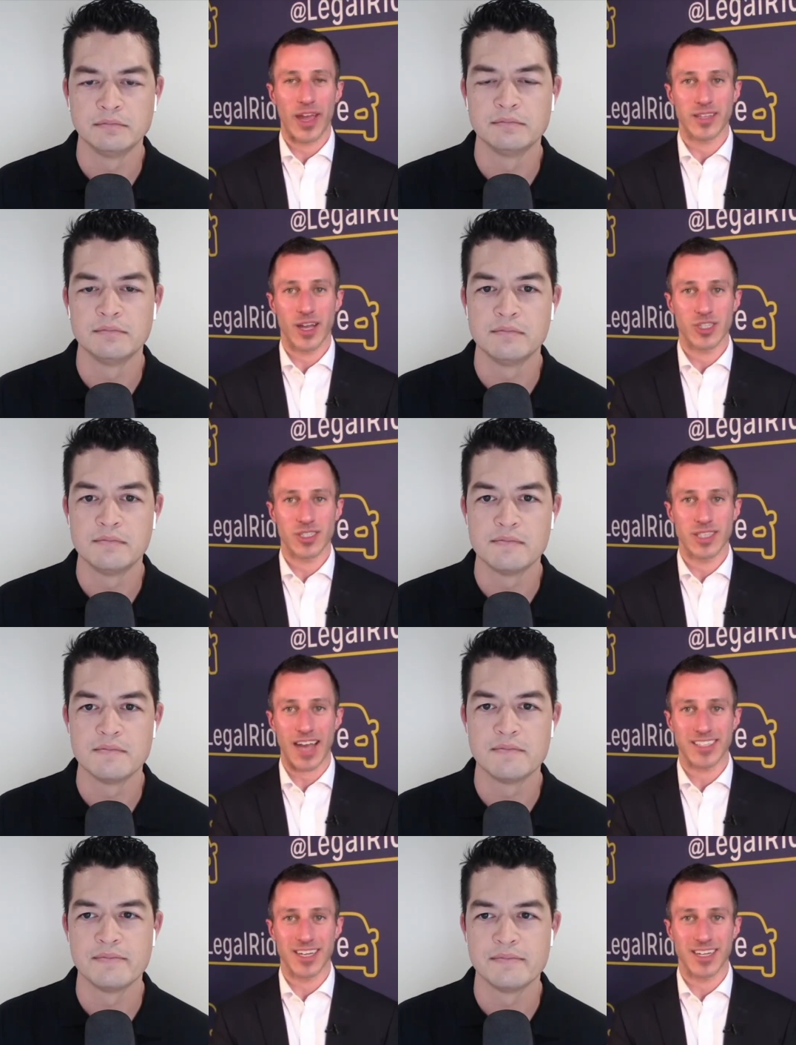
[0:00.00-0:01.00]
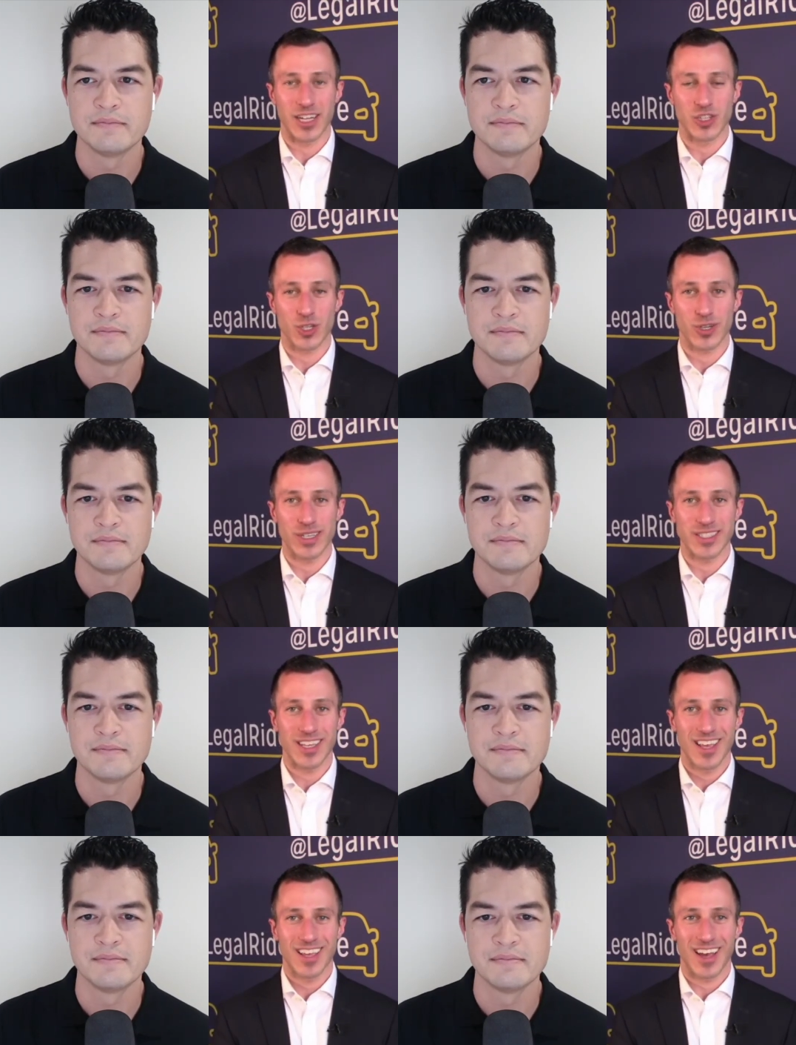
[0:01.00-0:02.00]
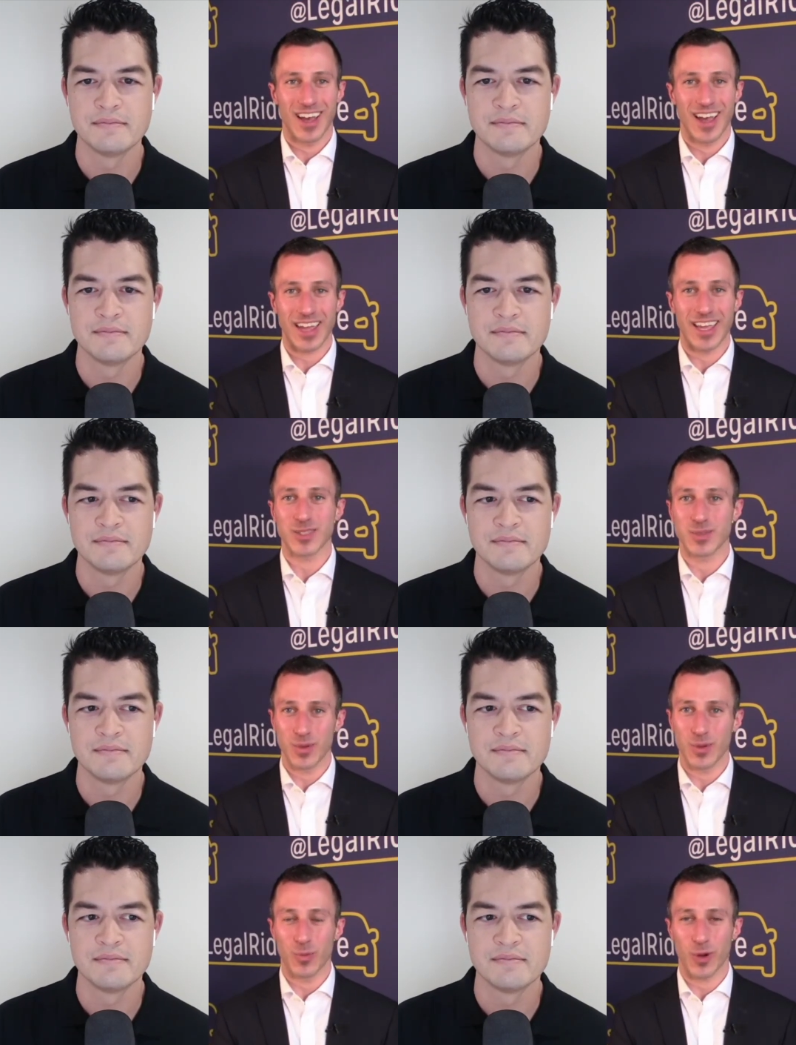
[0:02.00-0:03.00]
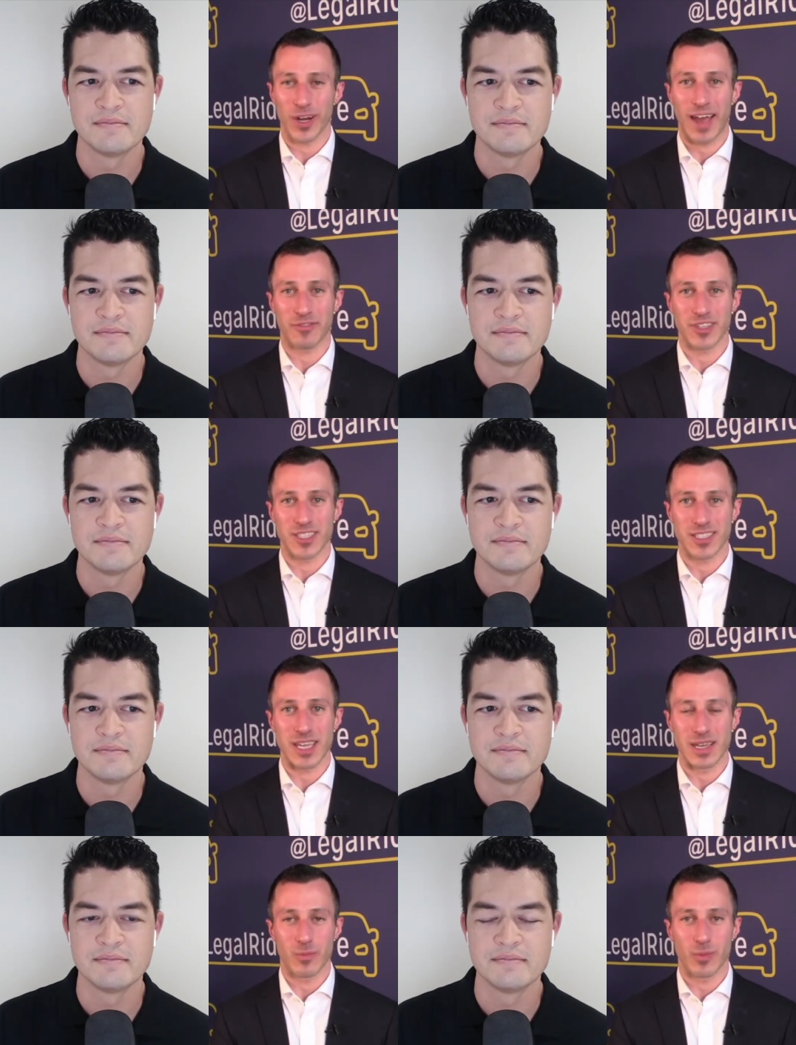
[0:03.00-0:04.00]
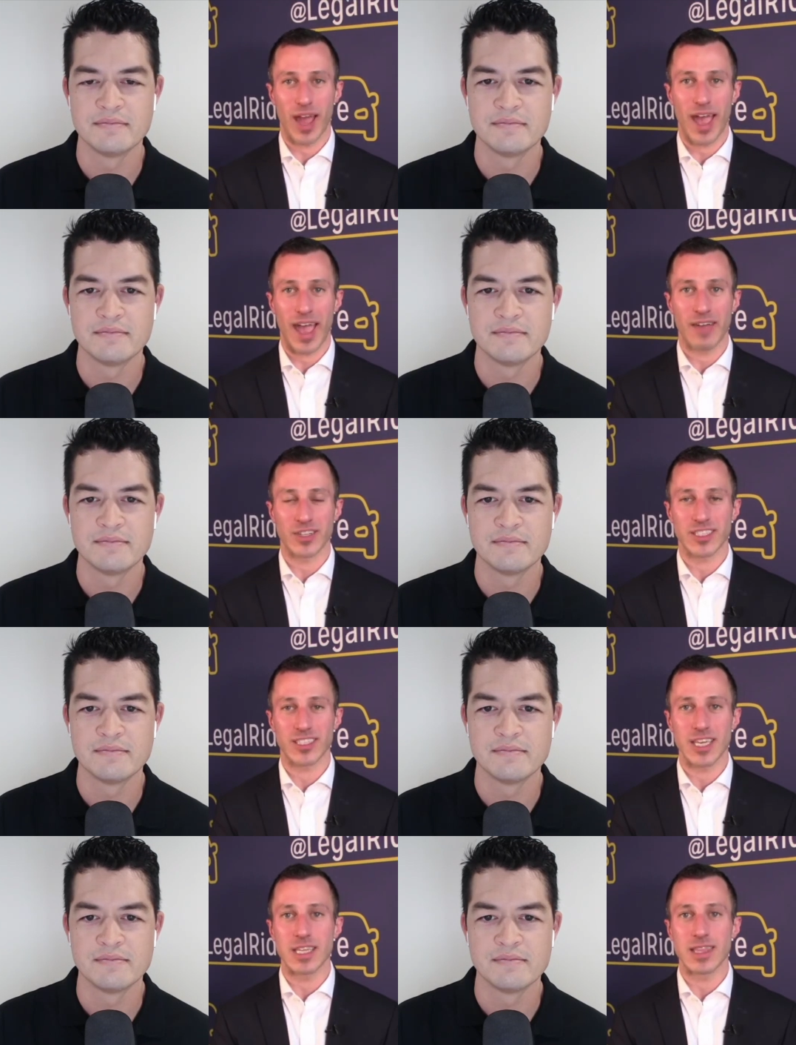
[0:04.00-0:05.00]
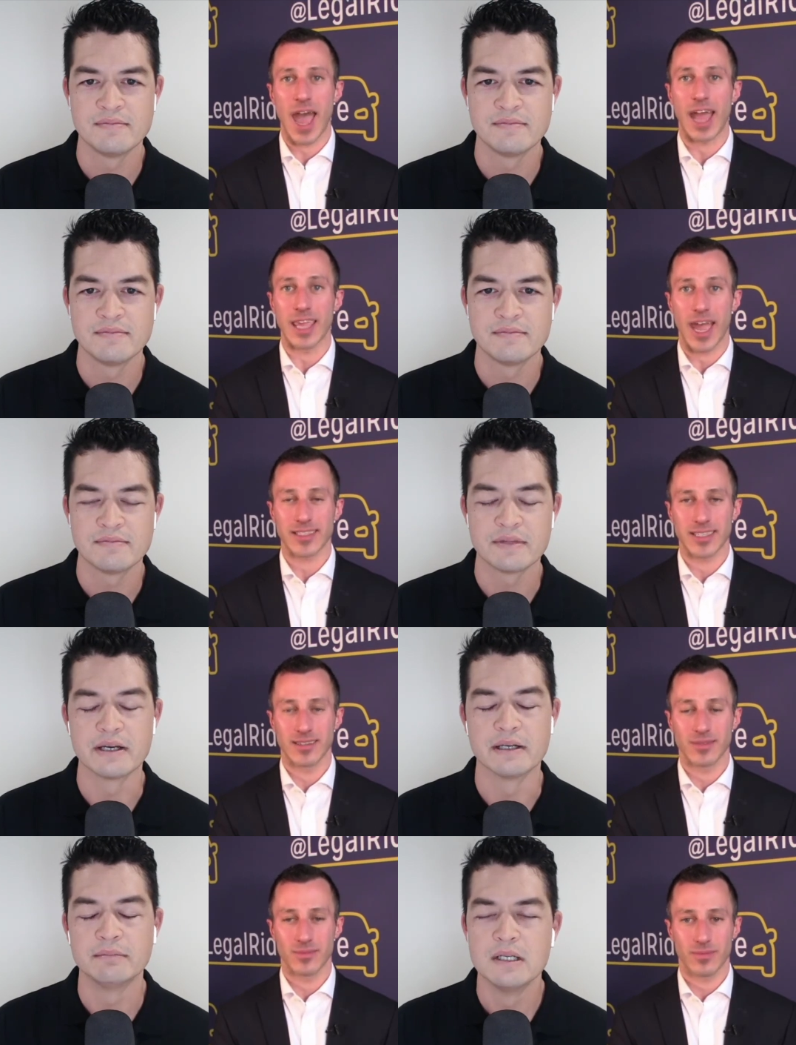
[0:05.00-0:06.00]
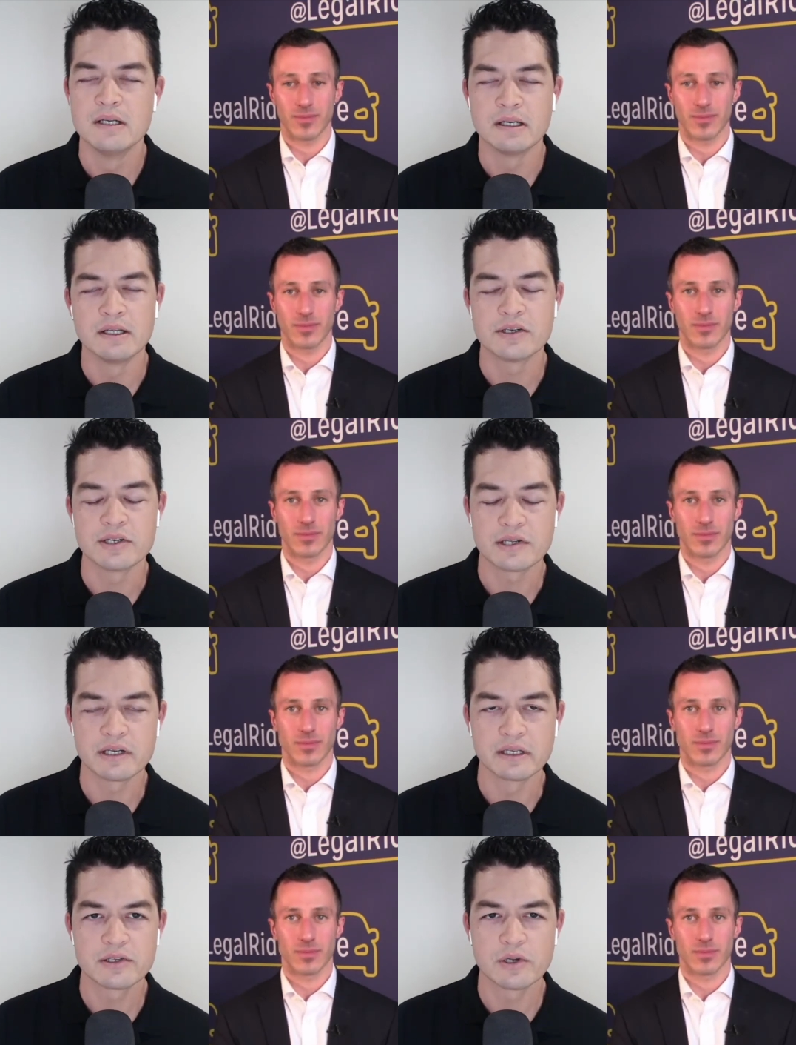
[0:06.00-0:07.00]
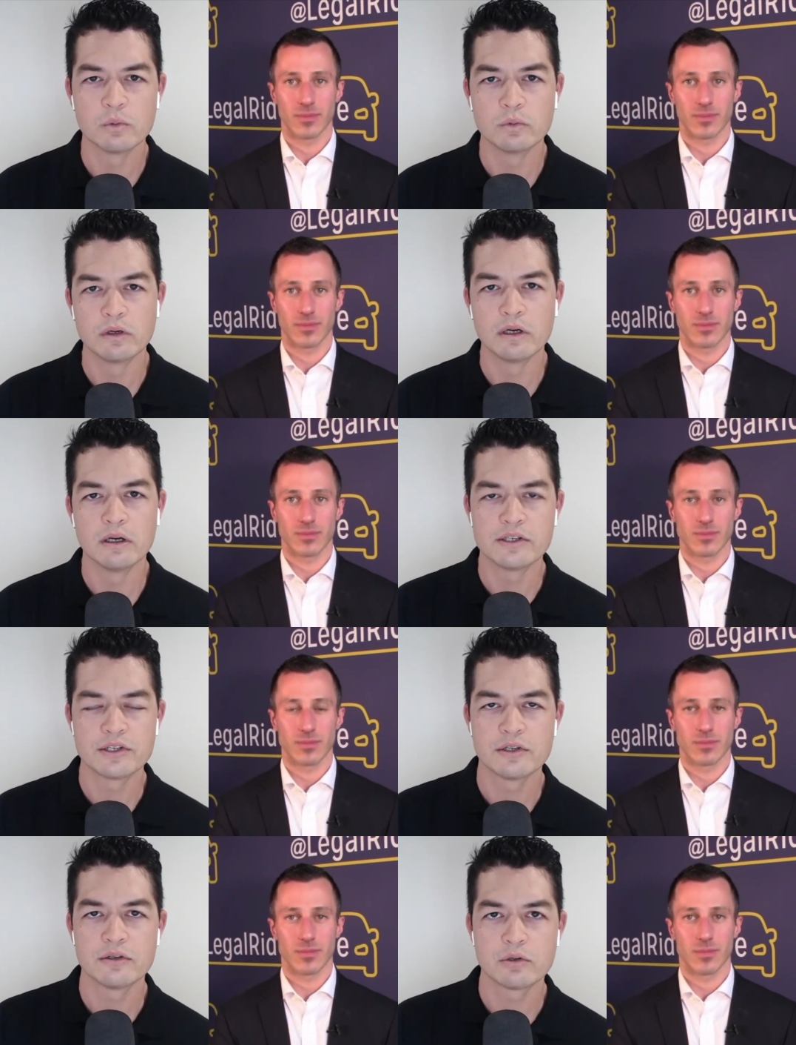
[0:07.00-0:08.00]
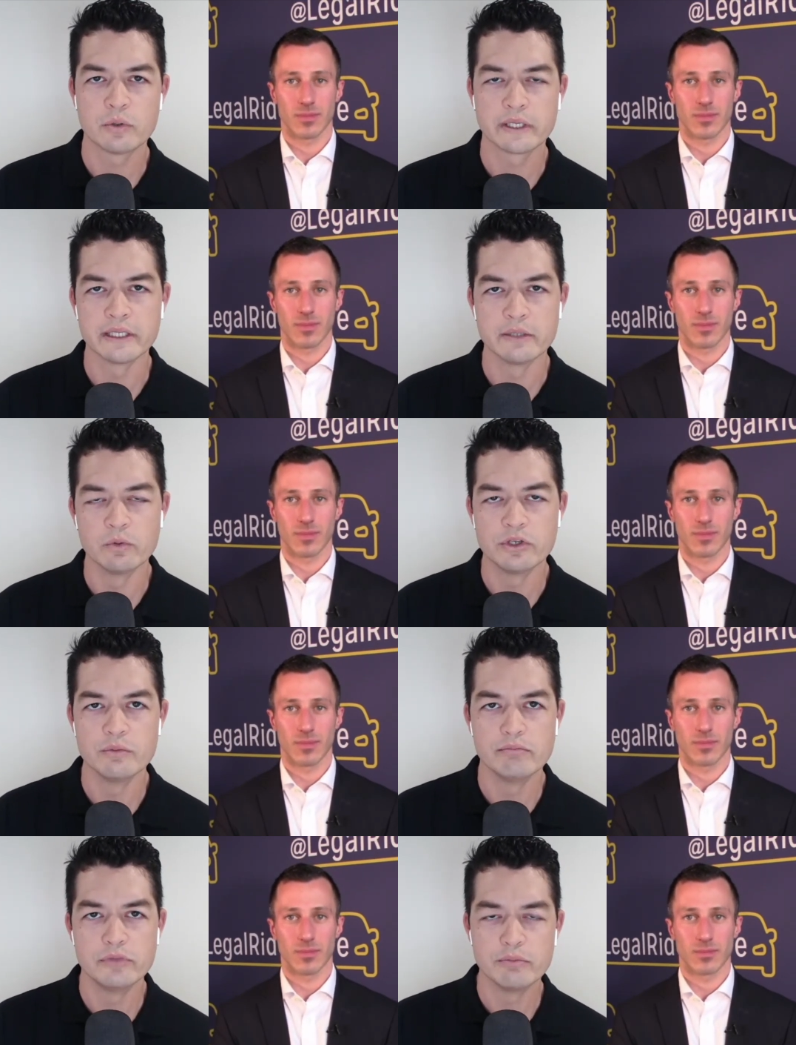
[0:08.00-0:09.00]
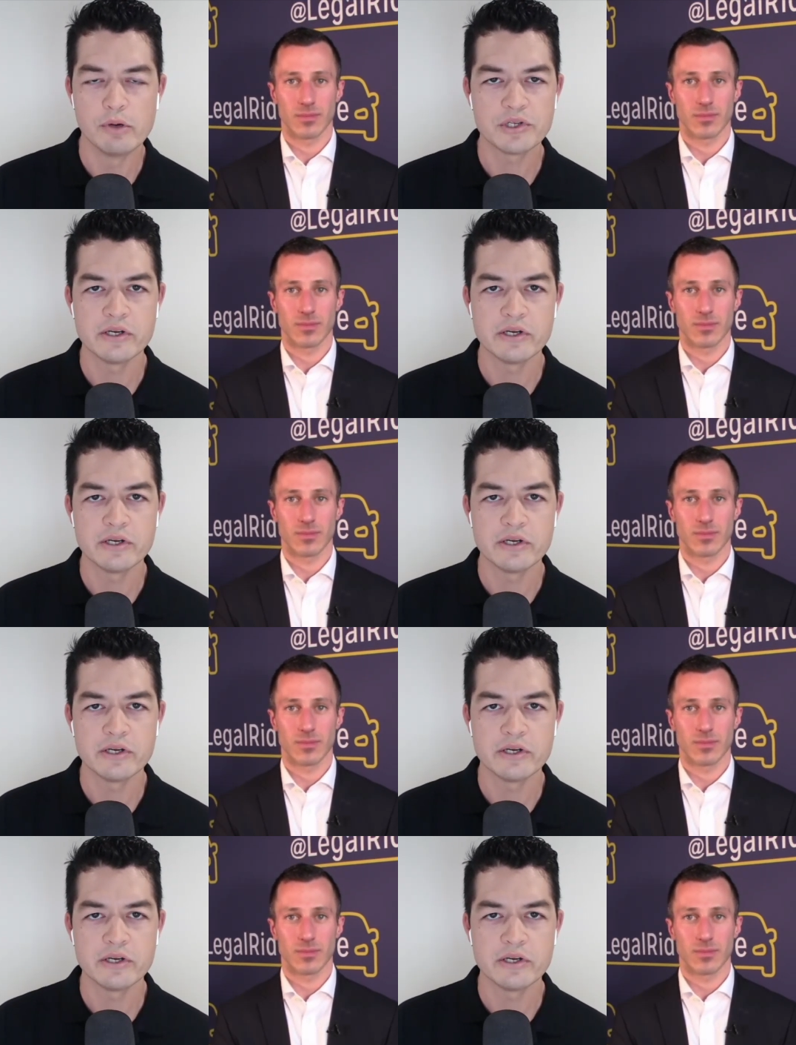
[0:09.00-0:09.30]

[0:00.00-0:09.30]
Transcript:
Speaker 1: touches accident and injuries uh, I guess we're going to have to see, but I, I haven't seen that yet.
Speaker 2: Yeah, interesting. So, uh, just quickly, do